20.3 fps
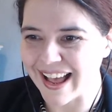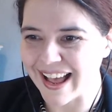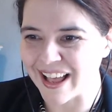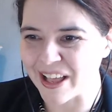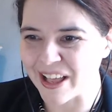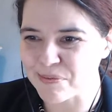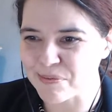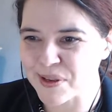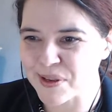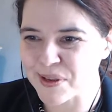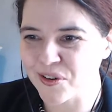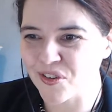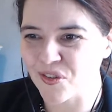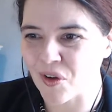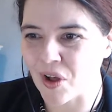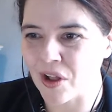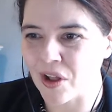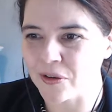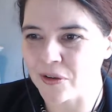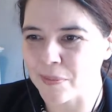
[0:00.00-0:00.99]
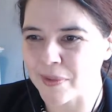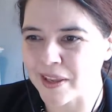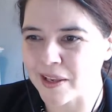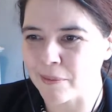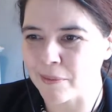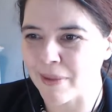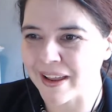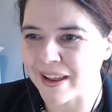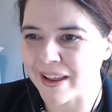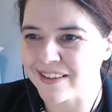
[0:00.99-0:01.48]
Peter
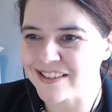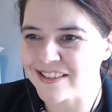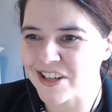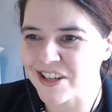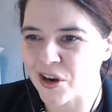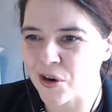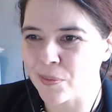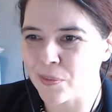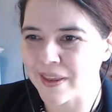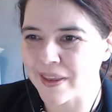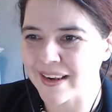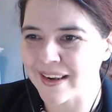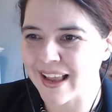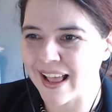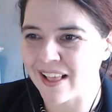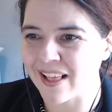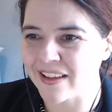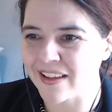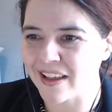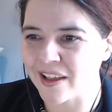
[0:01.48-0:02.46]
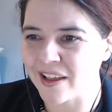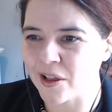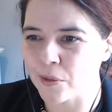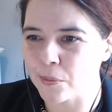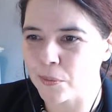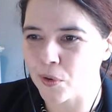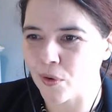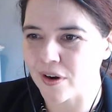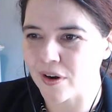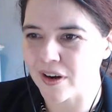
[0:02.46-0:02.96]
Waldman, Michael Jobin, Helga
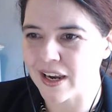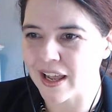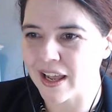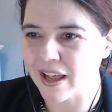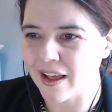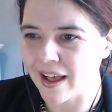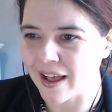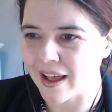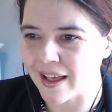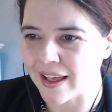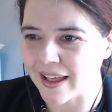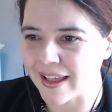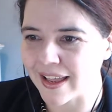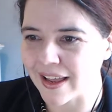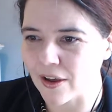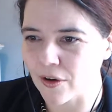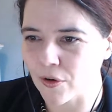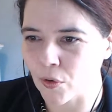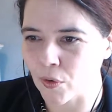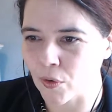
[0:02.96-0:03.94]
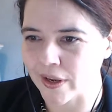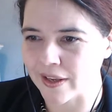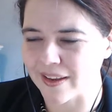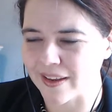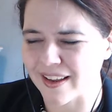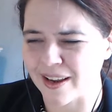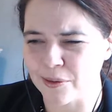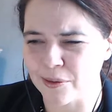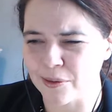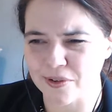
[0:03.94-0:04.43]
Bjork, Hoig,
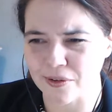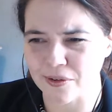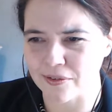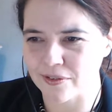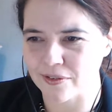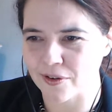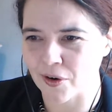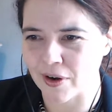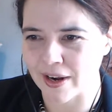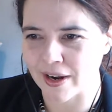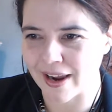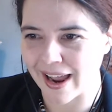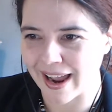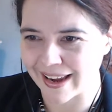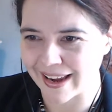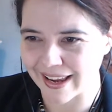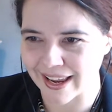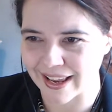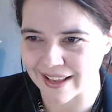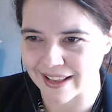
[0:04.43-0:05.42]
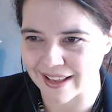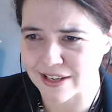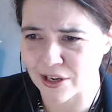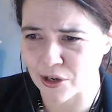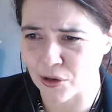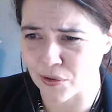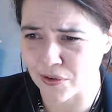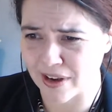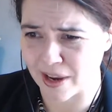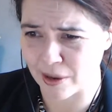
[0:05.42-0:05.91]
I'm so sorry, I can't say
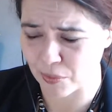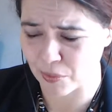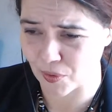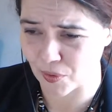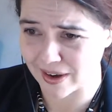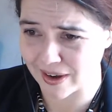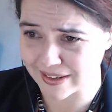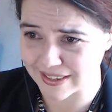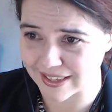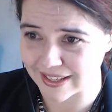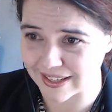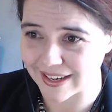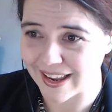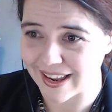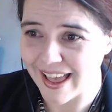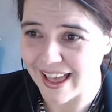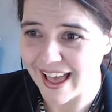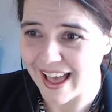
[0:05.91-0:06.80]
your name correctly,